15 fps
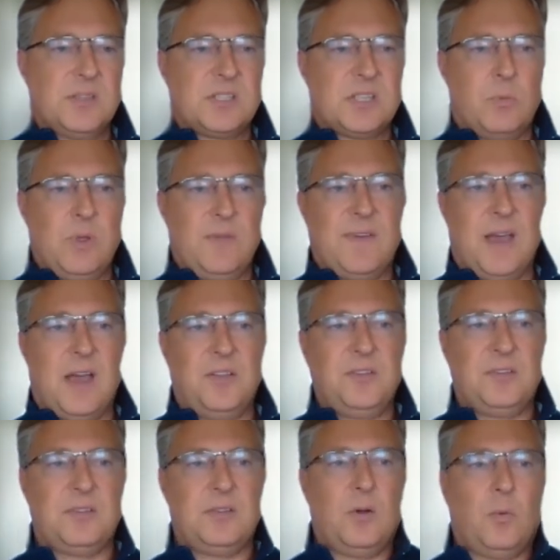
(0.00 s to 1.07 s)
So we
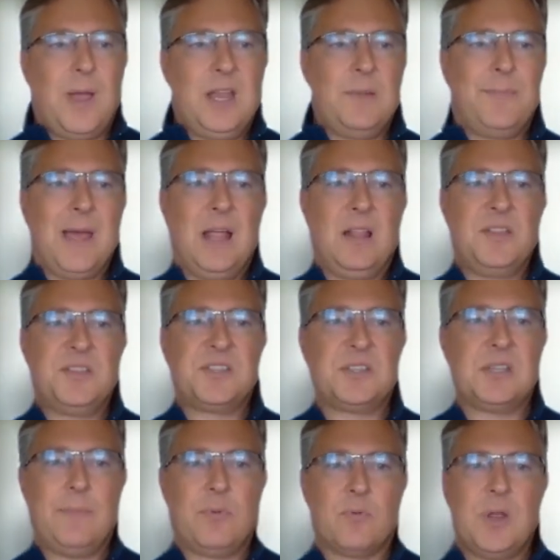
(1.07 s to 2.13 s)
found a way to
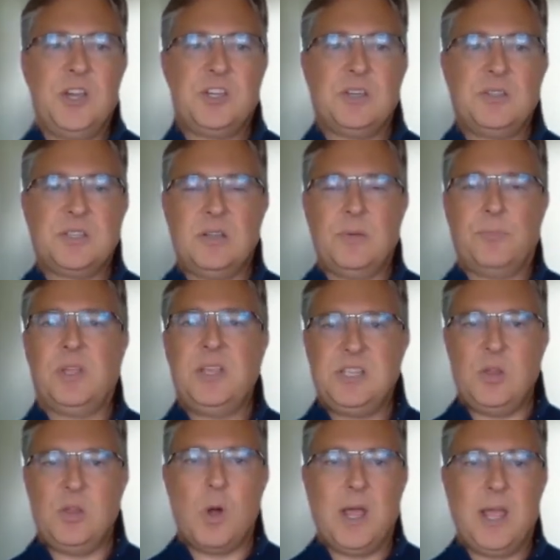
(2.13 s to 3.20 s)
balance aberrations in a
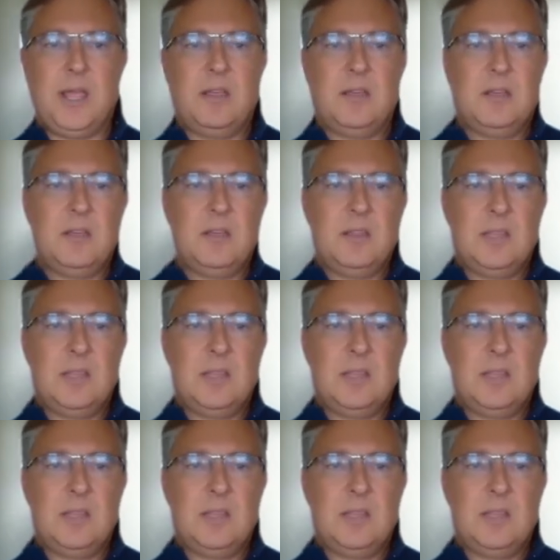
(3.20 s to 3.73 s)
pleasing way